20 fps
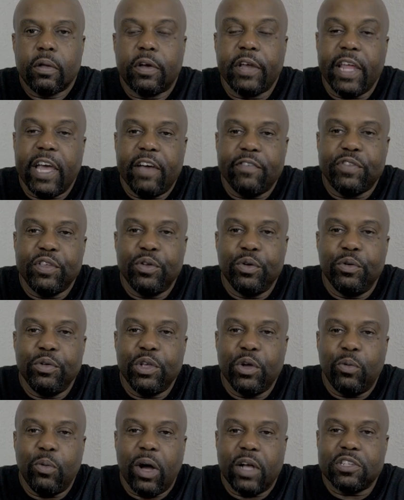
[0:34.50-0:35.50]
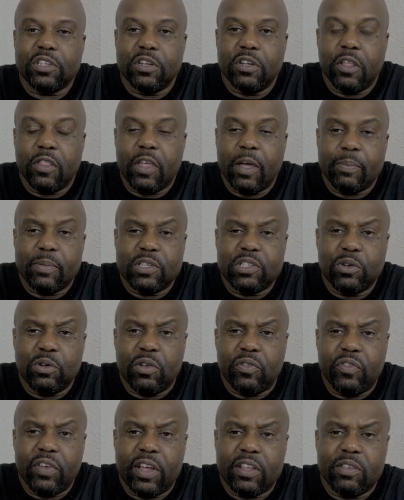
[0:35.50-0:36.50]
Good afternoon, you're watching another
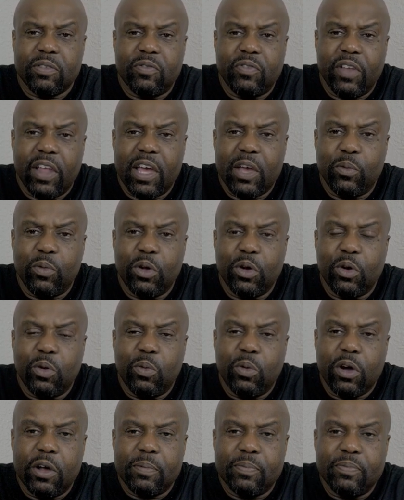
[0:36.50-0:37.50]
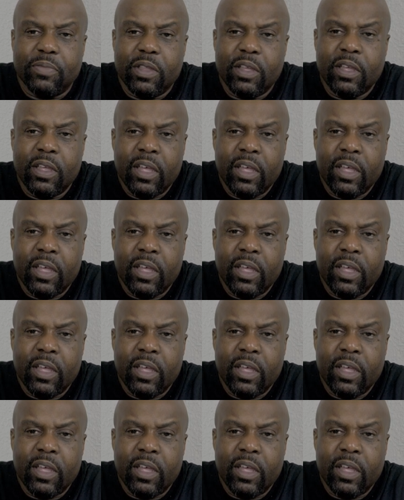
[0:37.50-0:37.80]
episode of Phantom Flight 101.